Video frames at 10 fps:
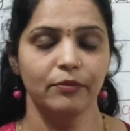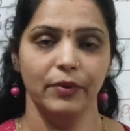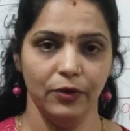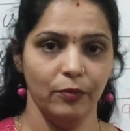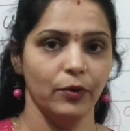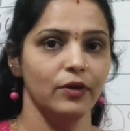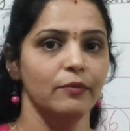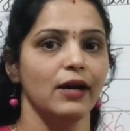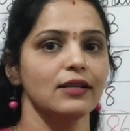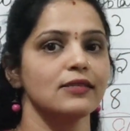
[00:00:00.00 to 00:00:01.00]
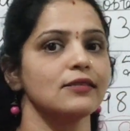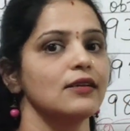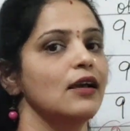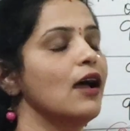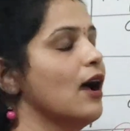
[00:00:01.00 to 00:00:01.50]
PU board marks,
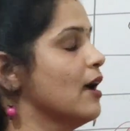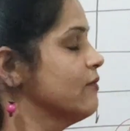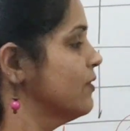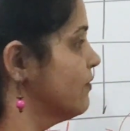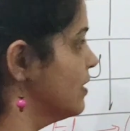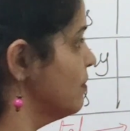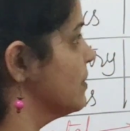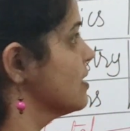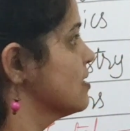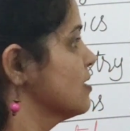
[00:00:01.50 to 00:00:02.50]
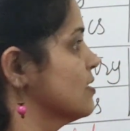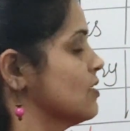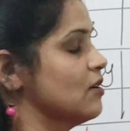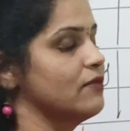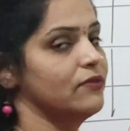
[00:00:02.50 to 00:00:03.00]
and
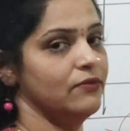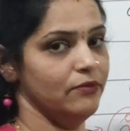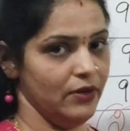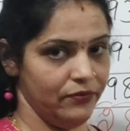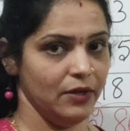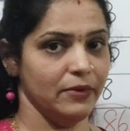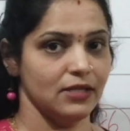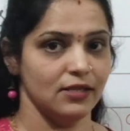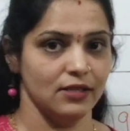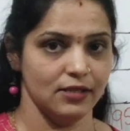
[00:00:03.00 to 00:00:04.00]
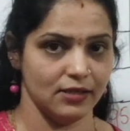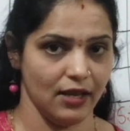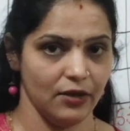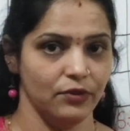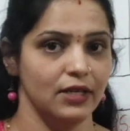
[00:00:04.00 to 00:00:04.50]
50% is
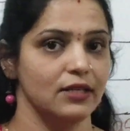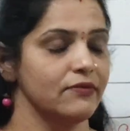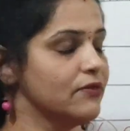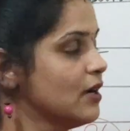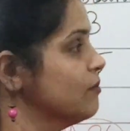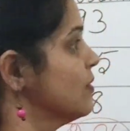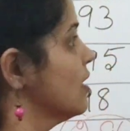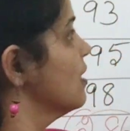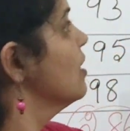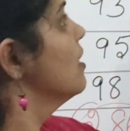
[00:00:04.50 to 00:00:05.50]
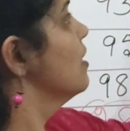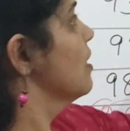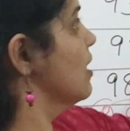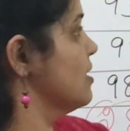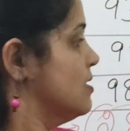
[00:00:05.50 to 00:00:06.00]
calculated from the
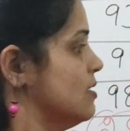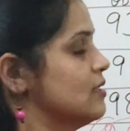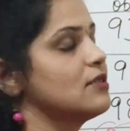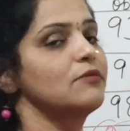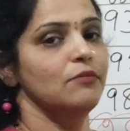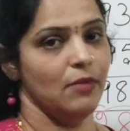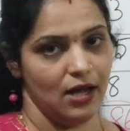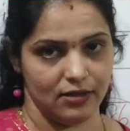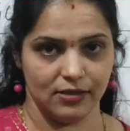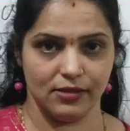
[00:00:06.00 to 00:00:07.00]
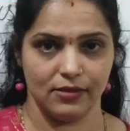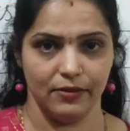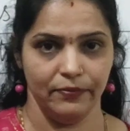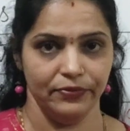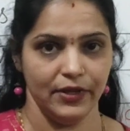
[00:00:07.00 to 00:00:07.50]
KCET marks.
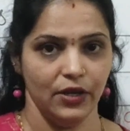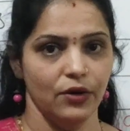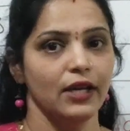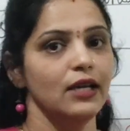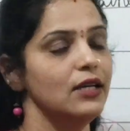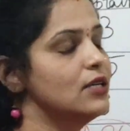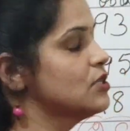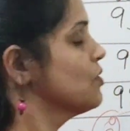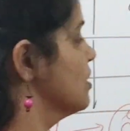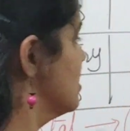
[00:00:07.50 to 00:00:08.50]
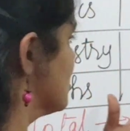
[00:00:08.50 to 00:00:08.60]
Okay, so it